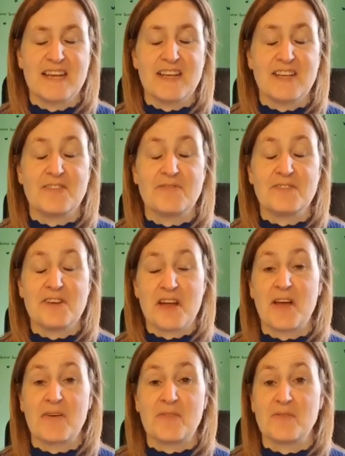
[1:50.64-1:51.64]
you
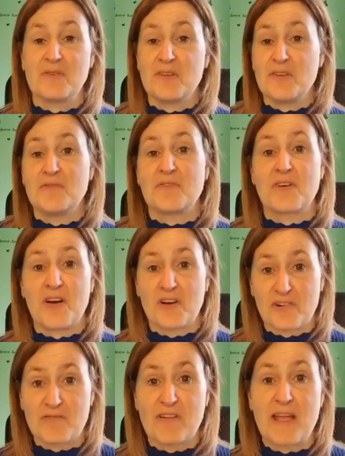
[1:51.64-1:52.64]
know you've
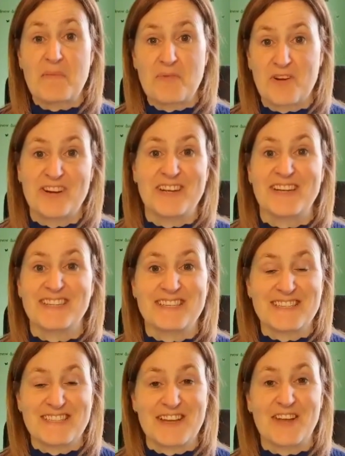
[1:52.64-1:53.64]
got a great product.
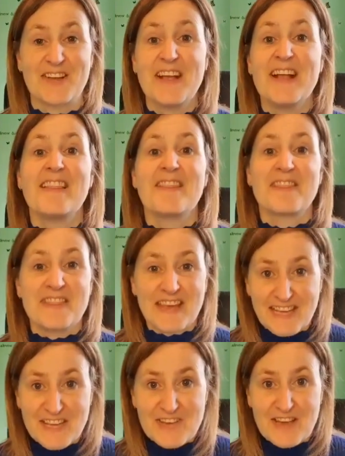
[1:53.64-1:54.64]
So
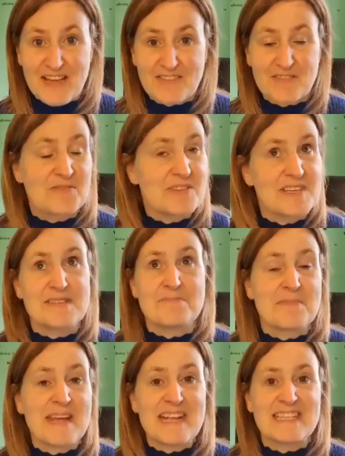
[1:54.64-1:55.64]
Thank you, Katherine, for these
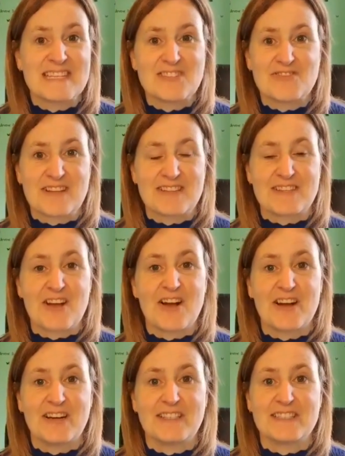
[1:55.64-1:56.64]
amazing Strokes
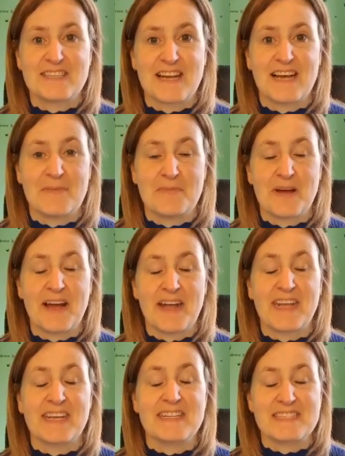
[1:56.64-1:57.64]
cards. Um,
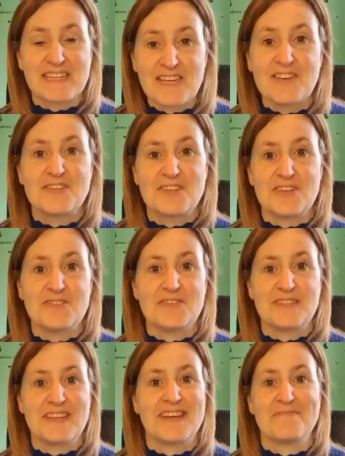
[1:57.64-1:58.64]
I continue to
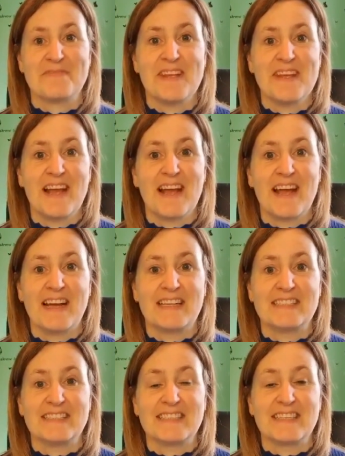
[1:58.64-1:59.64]
use them
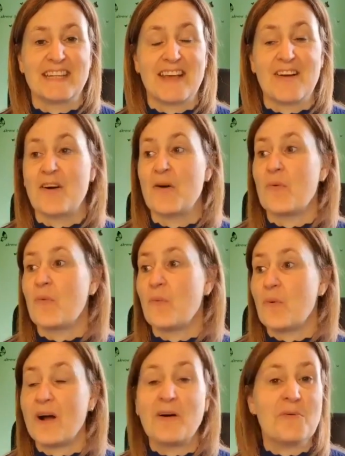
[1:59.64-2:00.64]
and they are
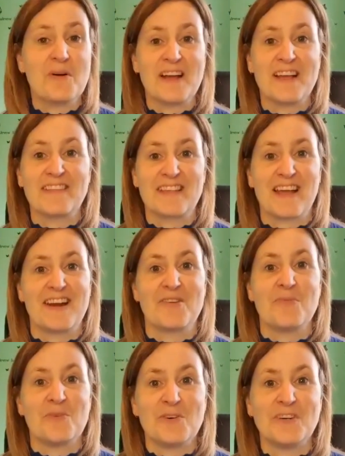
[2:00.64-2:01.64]
well worth
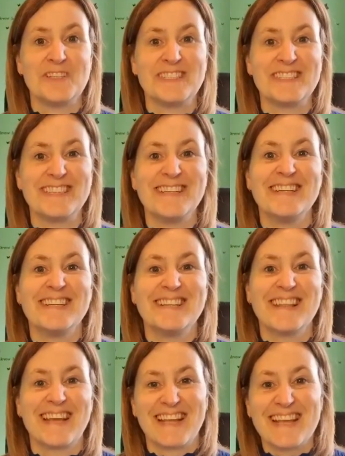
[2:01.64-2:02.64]
an award. Thank